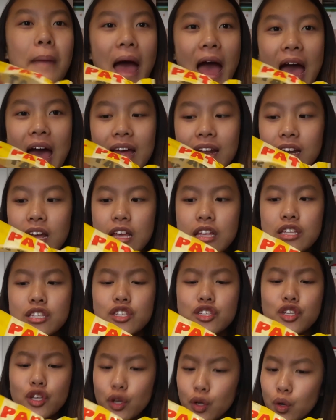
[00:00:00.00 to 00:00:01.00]
pat,
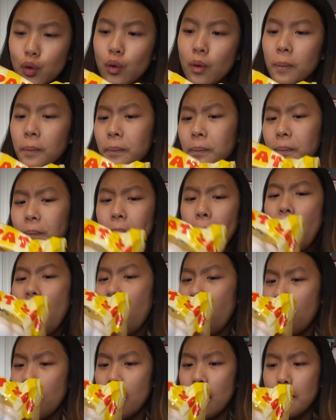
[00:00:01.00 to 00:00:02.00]
zoo,
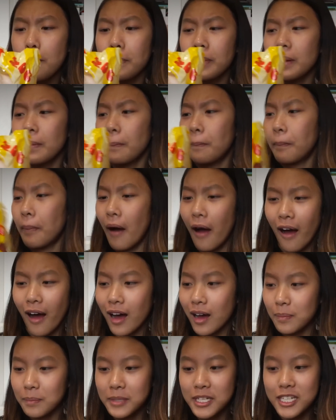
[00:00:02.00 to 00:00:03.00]
pop, pop